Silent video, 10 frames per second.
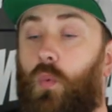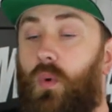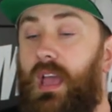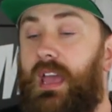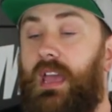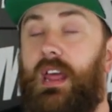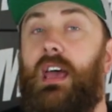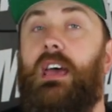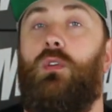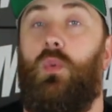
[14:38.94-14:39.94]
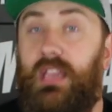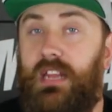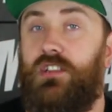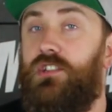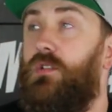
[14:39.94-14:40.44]
when we
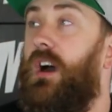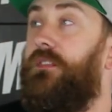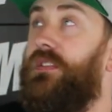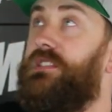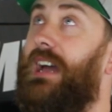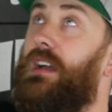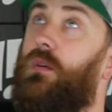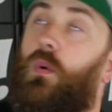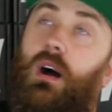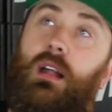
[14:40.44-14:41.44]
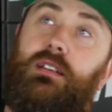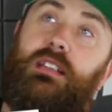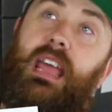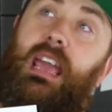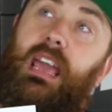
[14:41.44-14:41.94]
get into new office, I
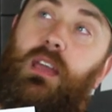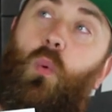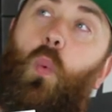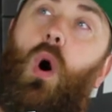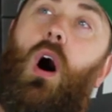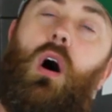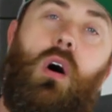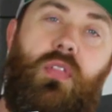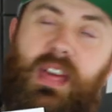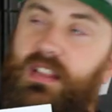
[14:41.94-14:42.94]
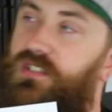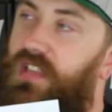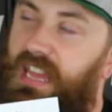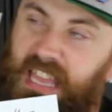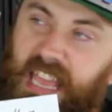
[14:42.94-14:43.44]
want a wall that is
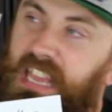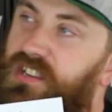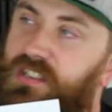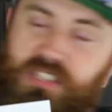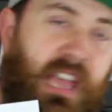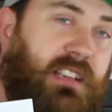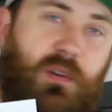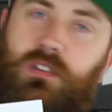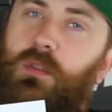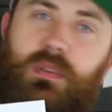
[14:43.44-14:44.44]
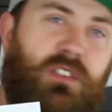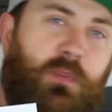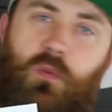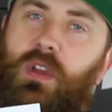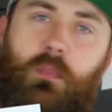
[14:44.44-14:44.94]
that he just takes it to be to
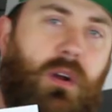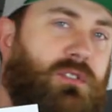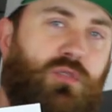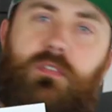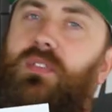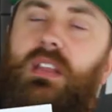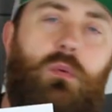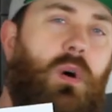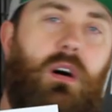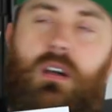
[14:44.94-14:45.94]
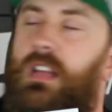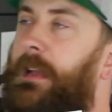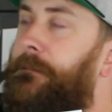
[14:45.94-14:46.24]
be Rick Martin's graffiti wall.